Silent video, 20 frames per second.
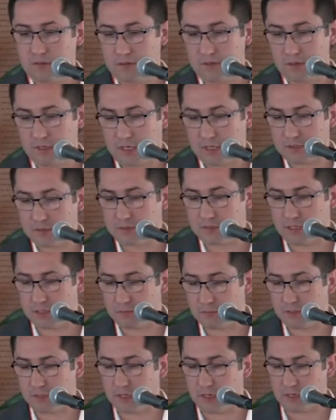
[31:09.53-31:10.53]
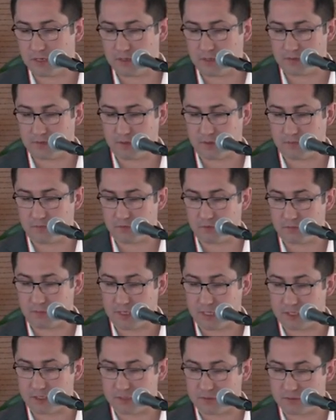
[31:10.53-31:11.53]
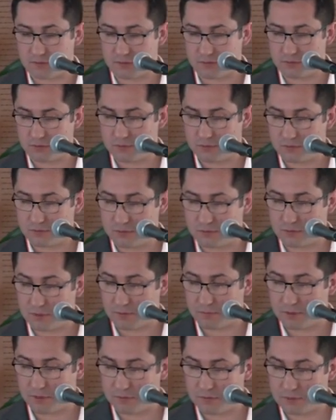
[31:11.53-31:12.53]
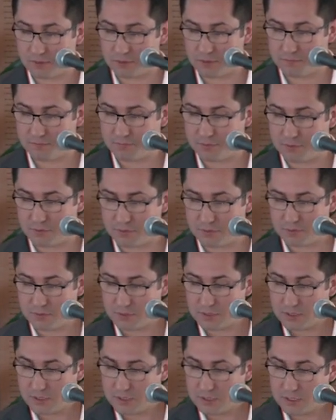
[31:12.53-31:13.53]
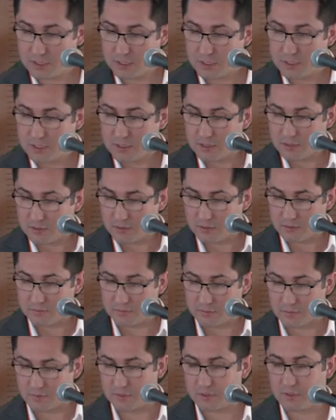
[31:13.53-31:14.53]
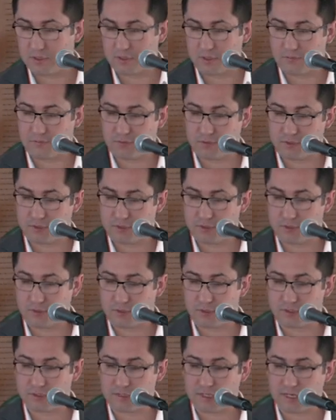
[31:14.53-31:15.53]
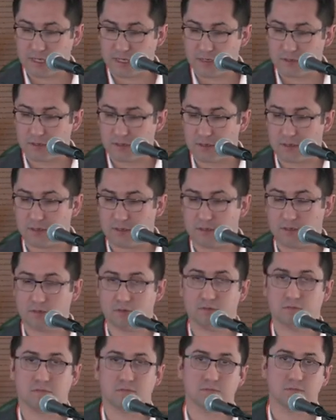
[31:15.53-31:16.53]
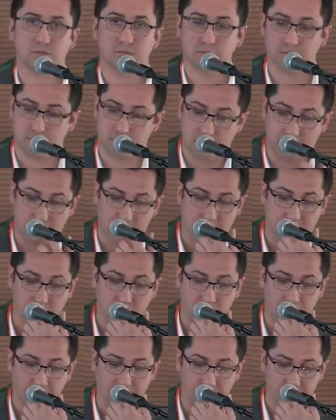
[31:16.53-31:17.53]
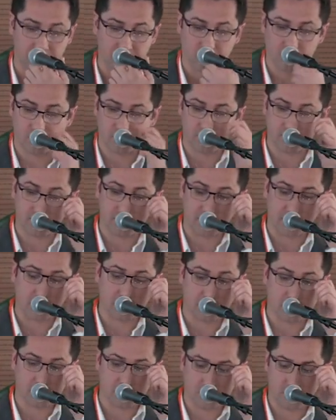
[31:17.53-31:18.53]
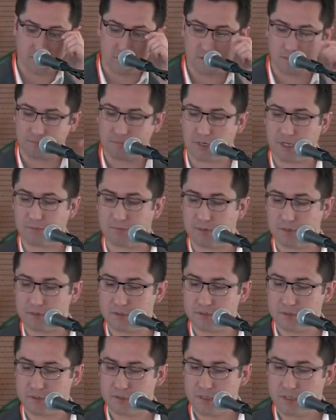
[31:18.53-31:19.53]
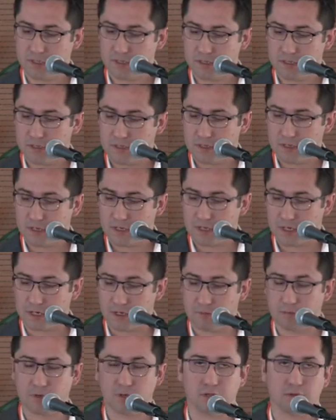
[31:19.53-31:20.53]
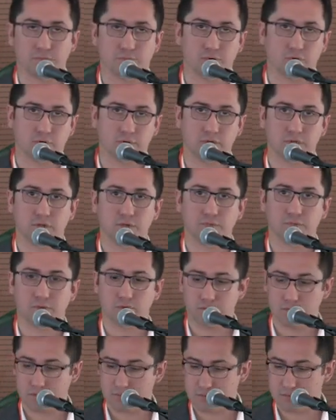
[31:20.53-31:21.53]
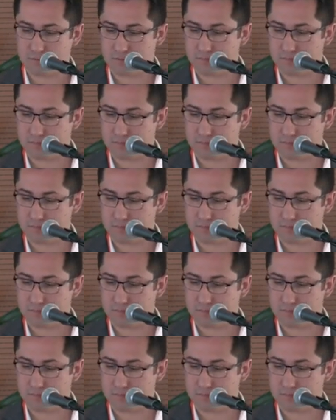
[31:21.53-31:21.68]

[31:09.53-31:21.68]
they send me the information to upload this to Pure. For this other side, the Scopus and Web of Science papers are being imported to Pure.